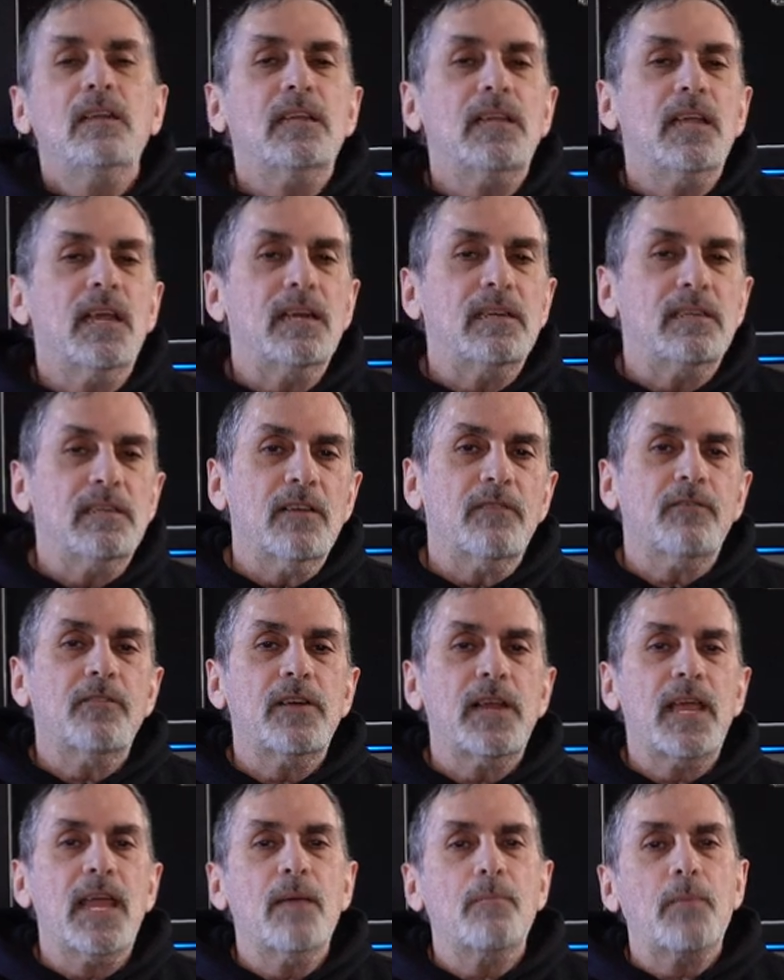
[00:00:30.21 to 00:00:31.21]
to get a
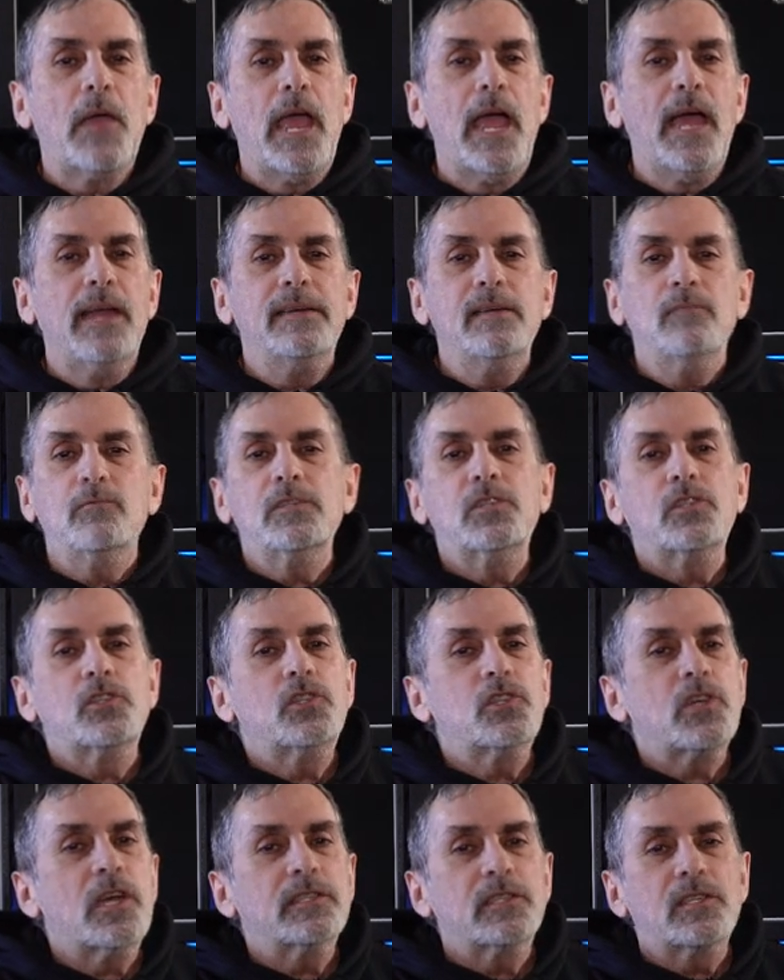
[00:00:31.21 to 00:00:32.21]
different amp head, and it was
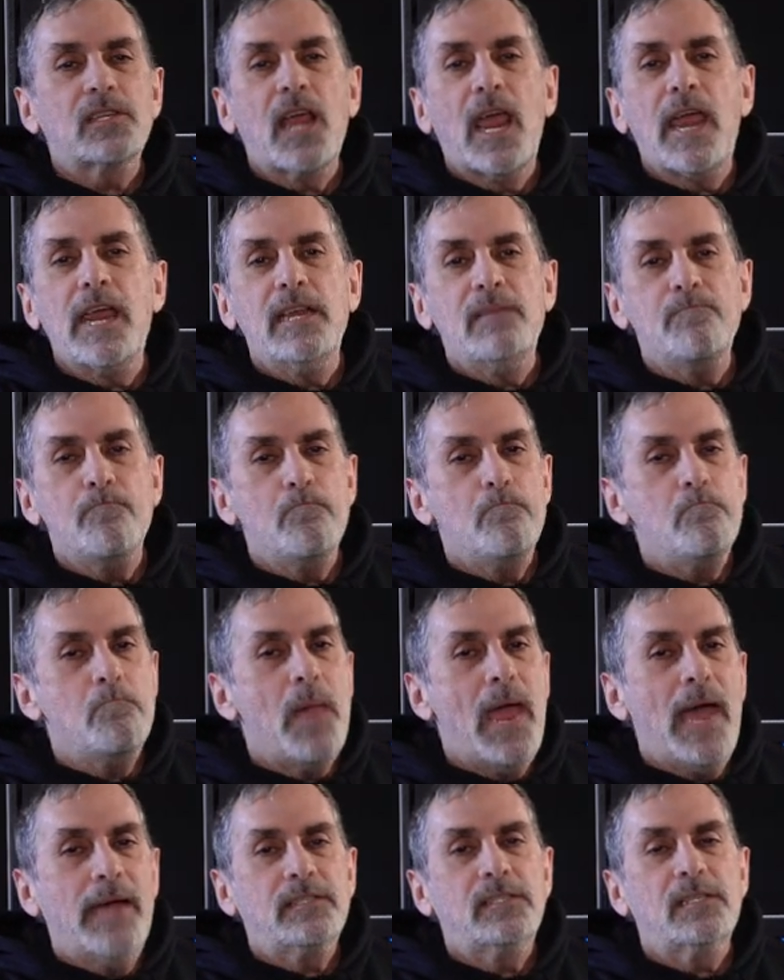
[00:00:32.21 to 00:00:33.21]
just a
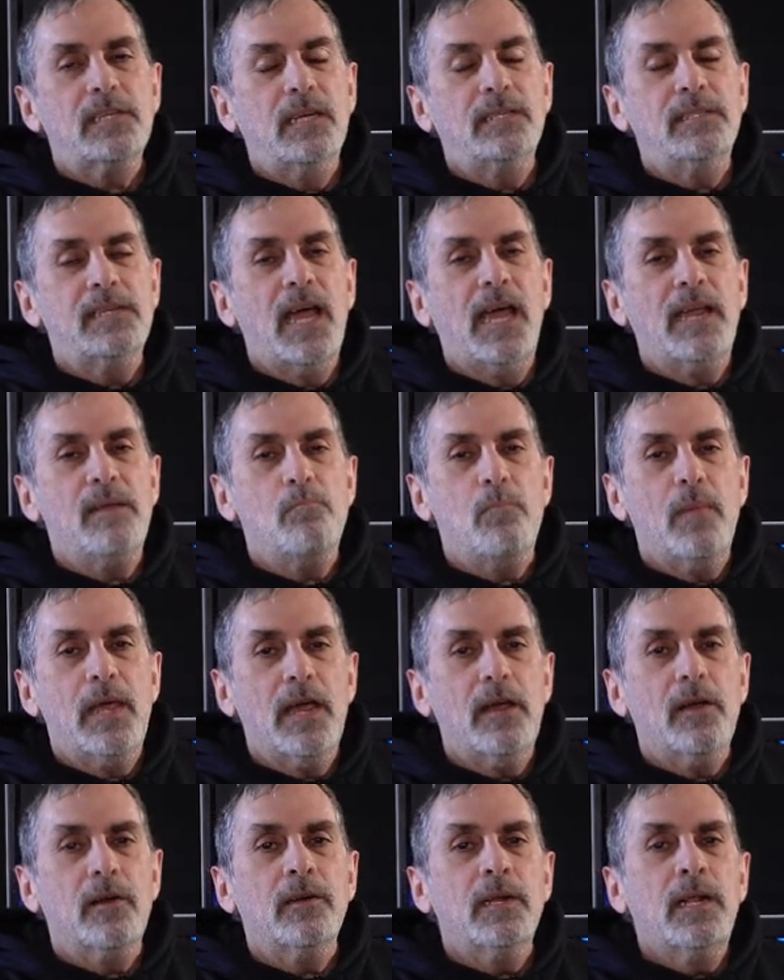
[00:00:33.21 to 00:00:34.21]
mess, a
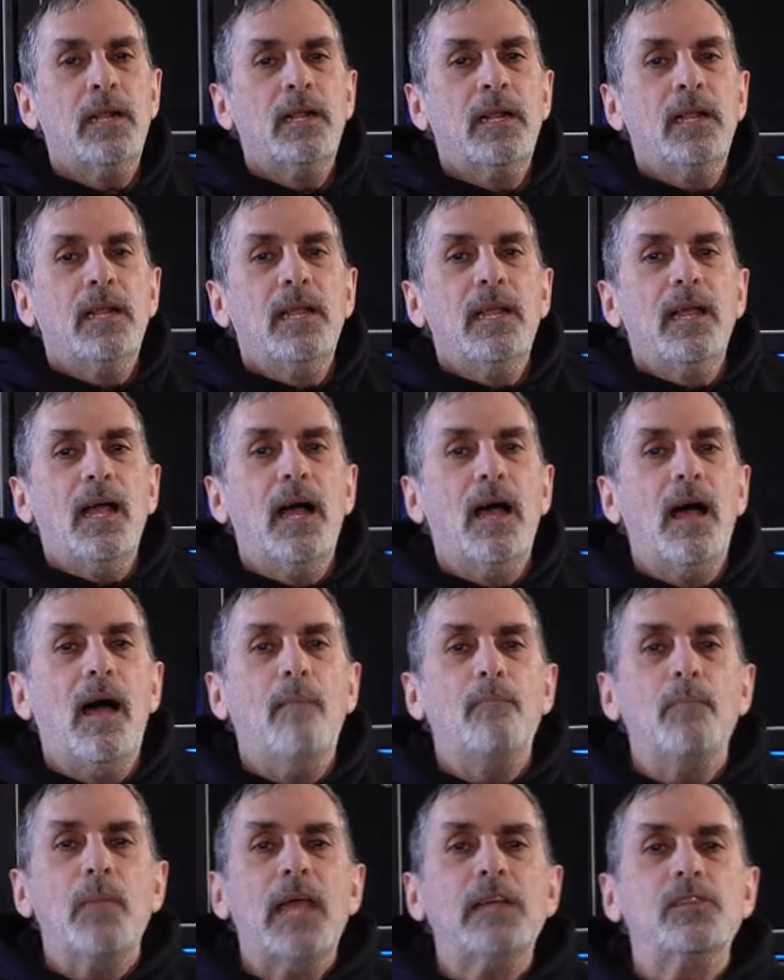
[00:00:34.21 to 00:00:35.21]
nightmare.
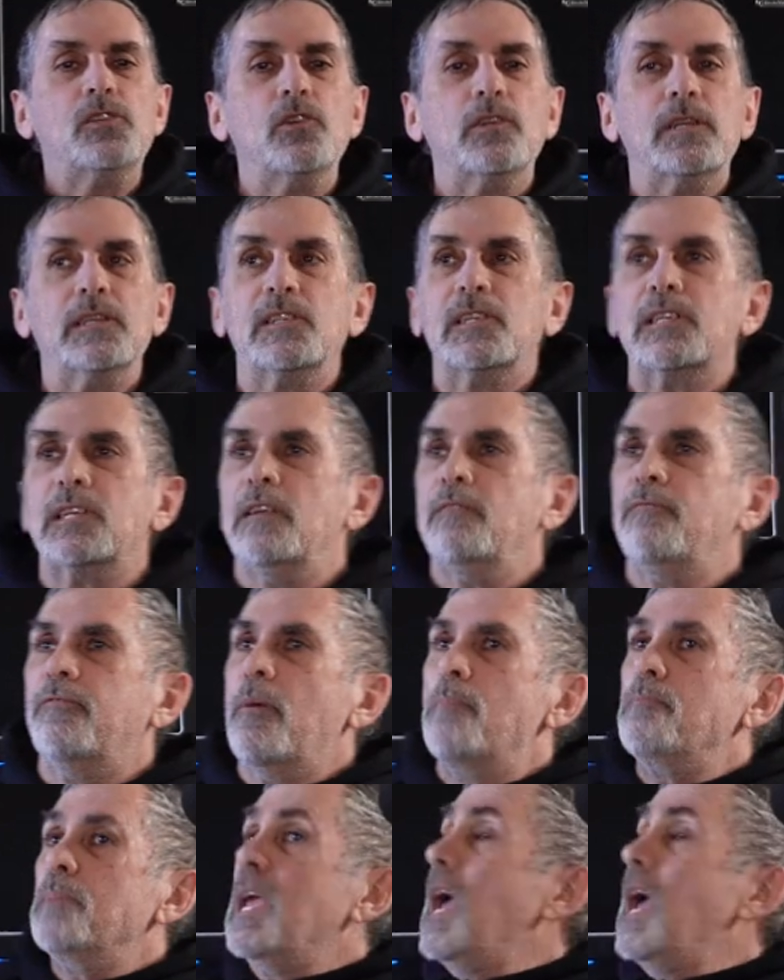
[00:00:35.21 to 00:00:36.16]
Um, as you can see from